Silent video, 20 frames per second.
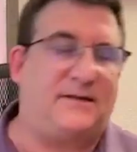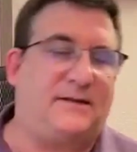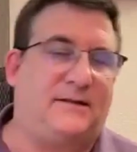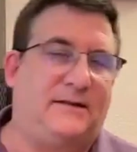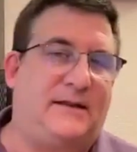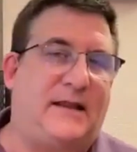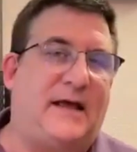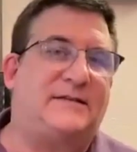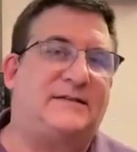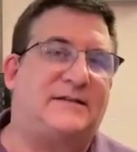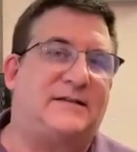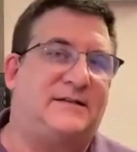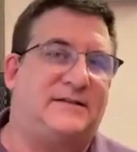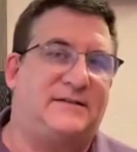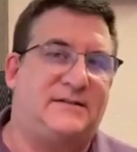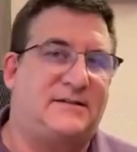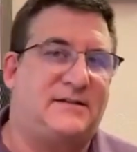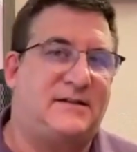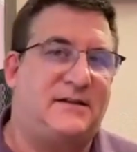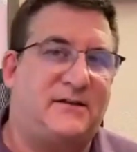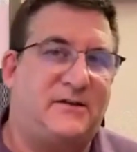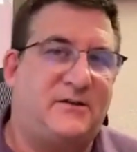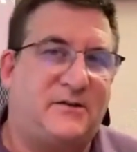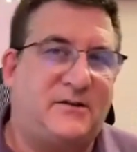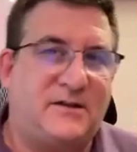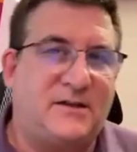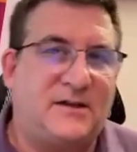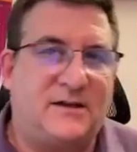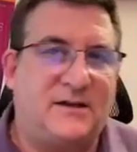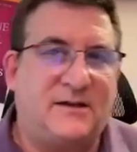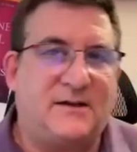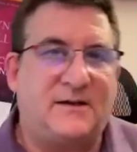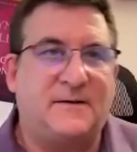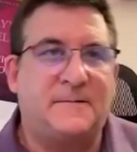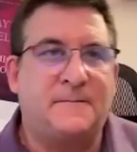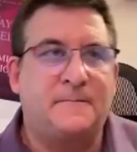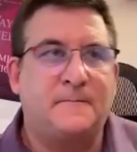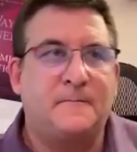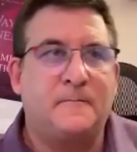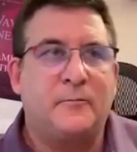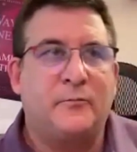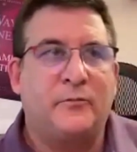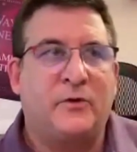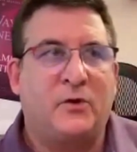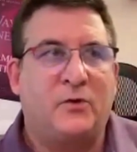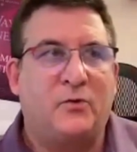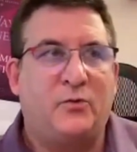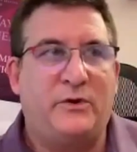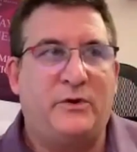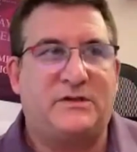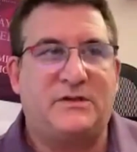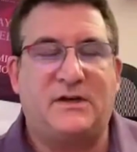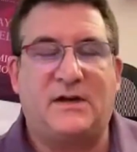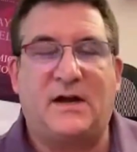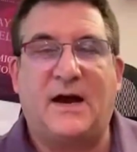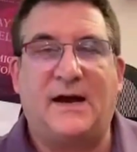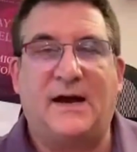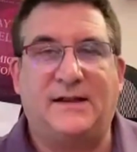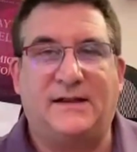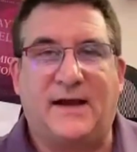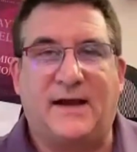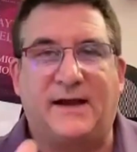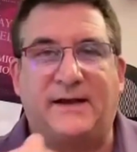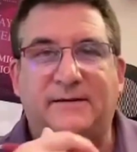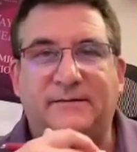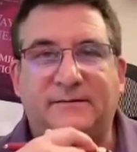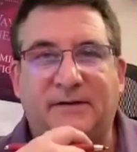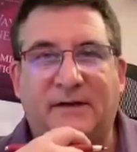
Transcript: lessons that you think we should highlight?